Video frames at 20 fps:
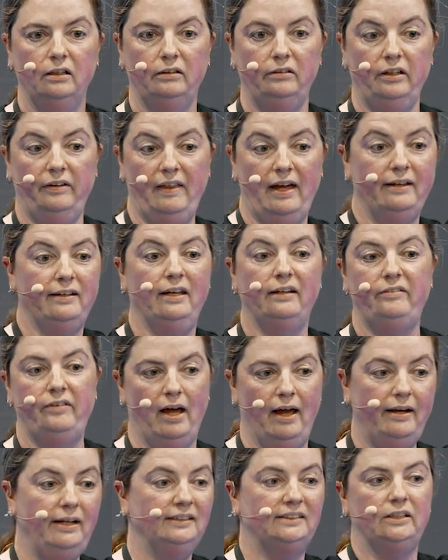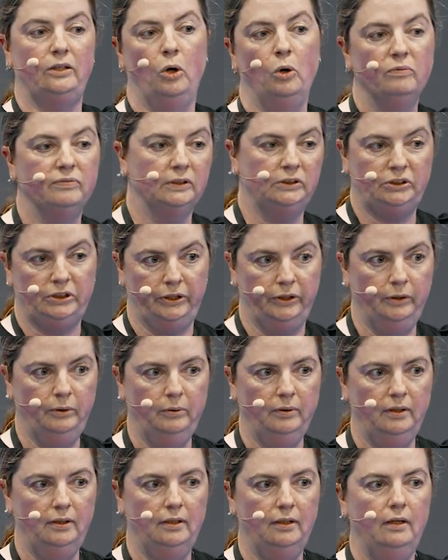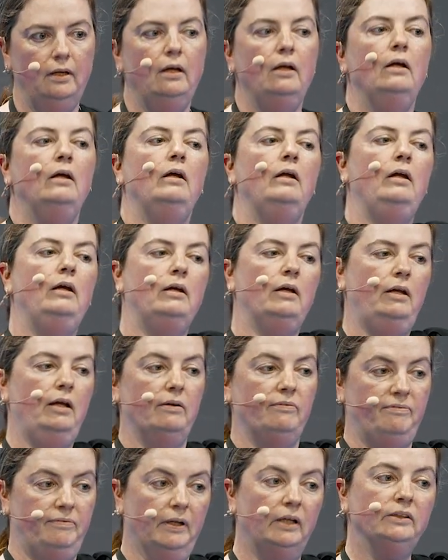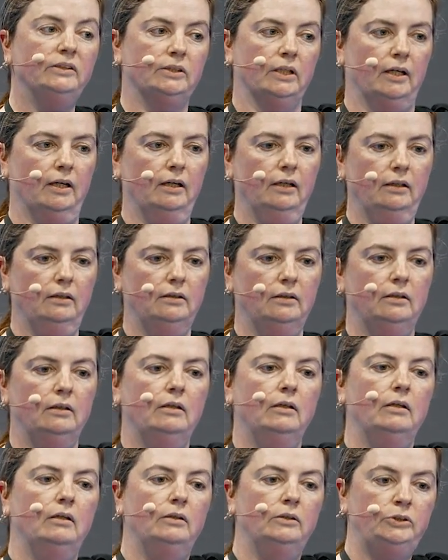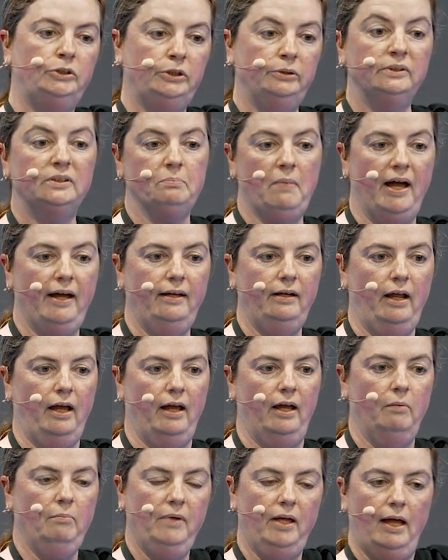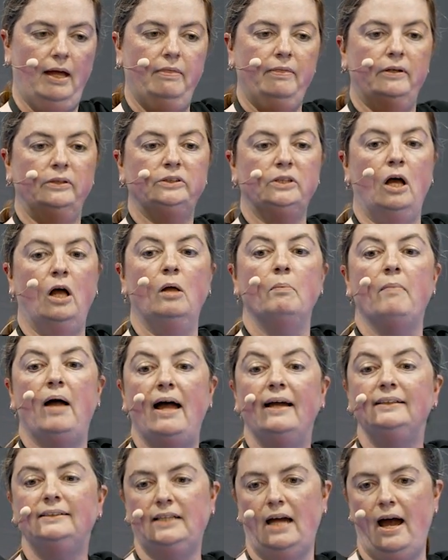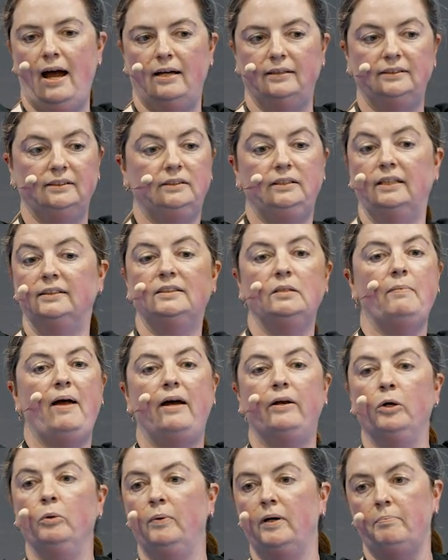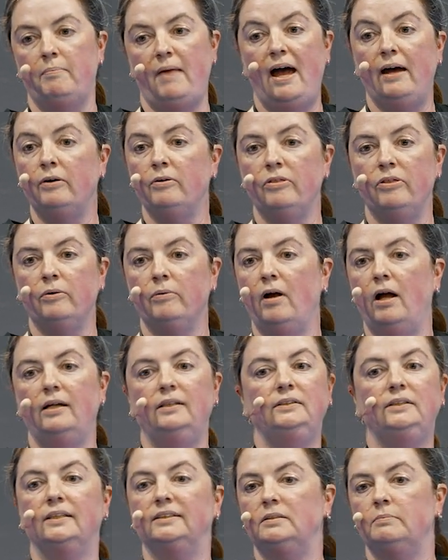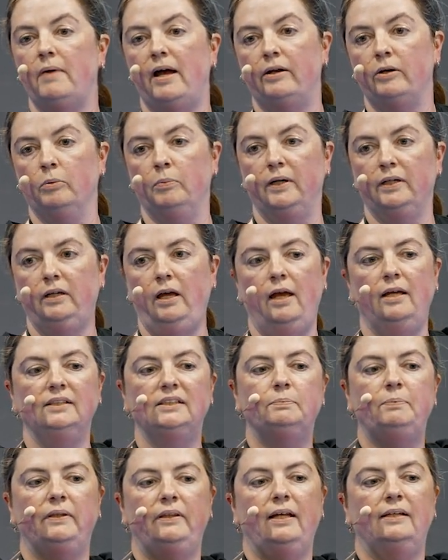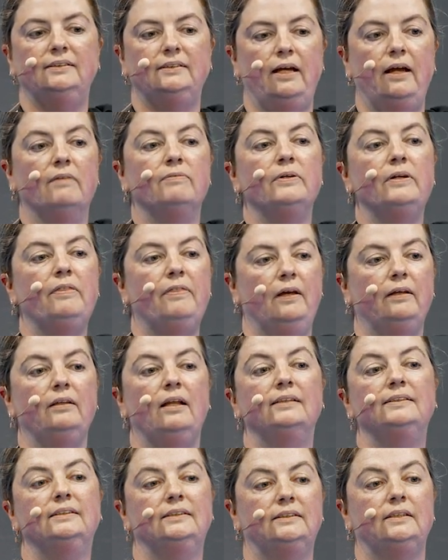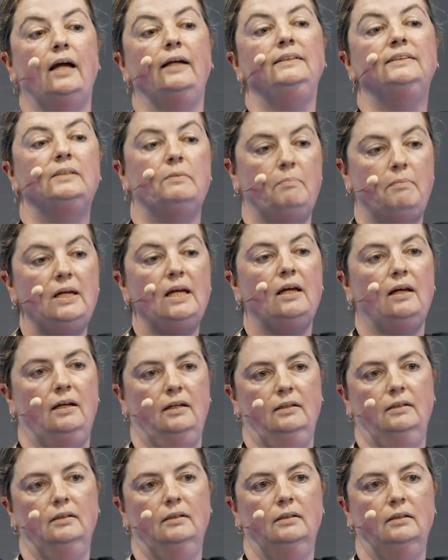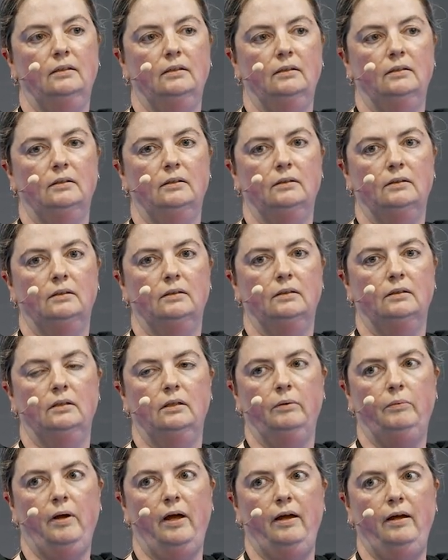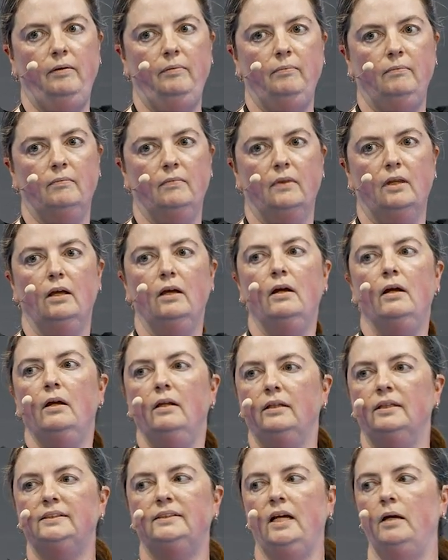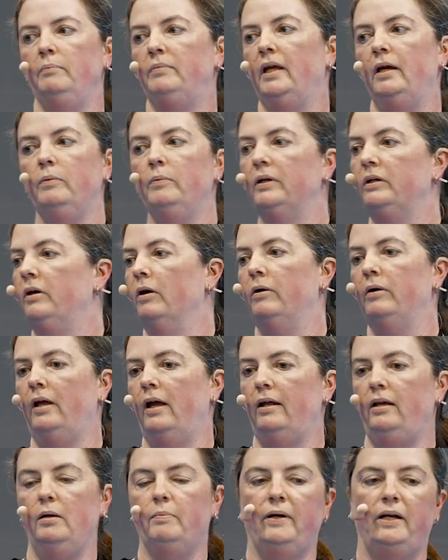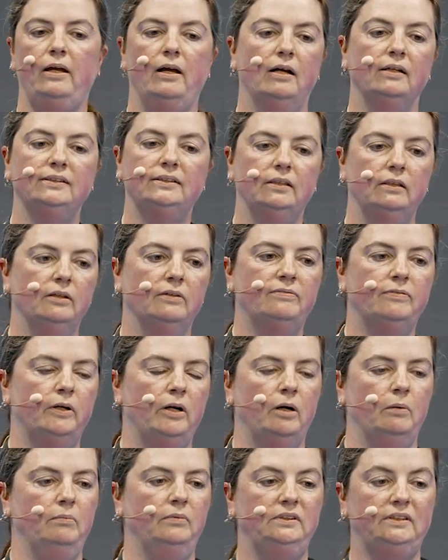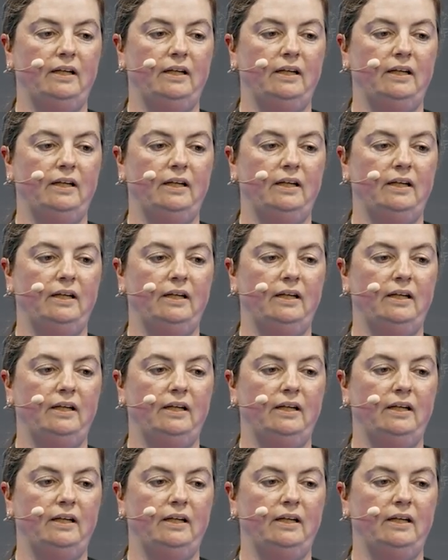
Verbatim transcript: Did that get done? Is it overdue? He could hit filter, choose my name, and there's all my tasks. Doesn't matter what matter they're on, doesn't matter what case, but that's everything that's assigned to me. Okay? The same thing would go to anybody else in the firm.